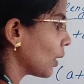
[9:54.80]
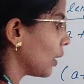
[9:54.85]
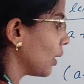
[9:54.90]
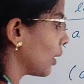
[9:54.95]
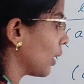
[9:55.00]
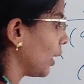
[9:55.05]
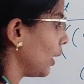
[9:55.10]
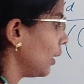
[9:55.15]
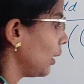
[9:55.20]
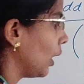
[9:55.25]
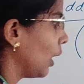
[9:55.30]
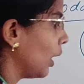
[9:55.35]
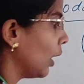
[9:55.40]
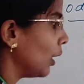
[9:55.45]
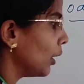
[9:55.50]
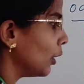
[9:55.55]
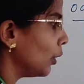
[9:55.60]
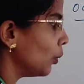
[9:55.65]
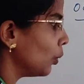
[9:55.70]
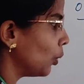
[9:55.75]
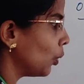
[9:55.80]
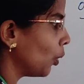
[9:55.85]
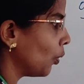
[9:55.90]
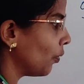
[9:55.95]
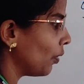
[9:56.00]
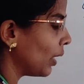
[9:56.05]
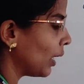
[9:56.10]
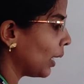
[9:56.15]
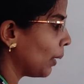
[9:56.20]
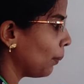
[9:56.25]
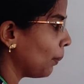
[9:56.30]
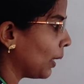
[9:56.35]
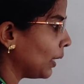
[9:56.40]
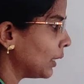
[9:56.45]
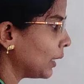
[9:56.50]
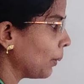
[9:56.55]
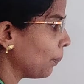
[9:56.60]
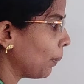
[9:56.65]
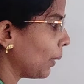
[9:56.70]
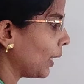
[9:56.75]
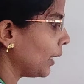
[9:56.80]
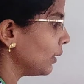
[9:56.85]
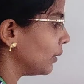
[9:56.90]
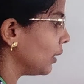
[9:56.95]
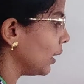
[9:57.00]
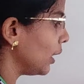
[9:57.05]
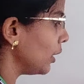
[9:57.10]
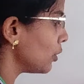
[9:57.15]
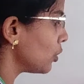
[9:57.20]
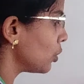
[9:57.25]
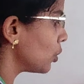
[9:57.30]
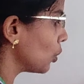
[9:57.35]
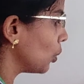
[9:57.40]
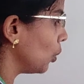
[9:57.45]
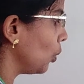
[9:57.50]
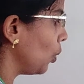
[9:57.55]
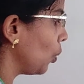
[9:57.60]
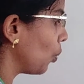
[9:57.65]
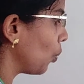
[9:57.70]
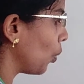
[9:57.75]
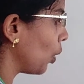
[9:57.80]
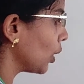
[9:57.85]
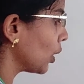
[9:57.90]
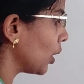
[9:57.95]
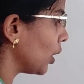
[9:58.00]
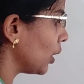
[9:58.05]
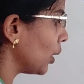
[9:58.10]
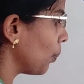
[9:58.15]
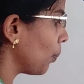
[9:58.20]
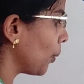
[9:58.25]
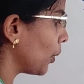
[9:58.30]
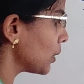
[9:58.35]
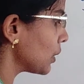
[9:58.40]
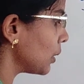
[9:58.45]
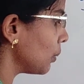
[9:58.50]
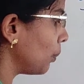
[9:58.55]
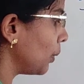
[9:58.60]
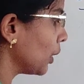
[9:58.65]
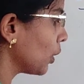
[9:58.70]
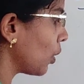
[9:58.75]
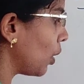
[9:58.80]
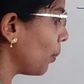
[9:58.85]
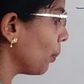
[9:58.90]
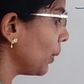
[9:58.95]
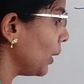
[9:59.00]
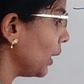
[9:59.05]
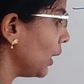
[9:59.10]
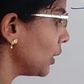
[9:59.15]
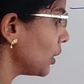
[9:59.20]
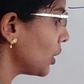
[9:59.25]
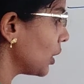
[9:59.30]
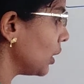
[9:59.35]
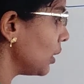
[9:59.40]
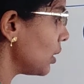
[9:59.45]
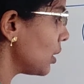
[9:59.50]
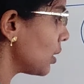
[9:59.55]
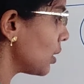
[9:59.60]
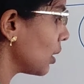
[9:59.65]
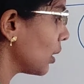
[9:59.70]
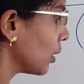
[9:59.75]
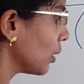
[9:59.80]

Right? You know when I multiply these two, what are the possible combinations?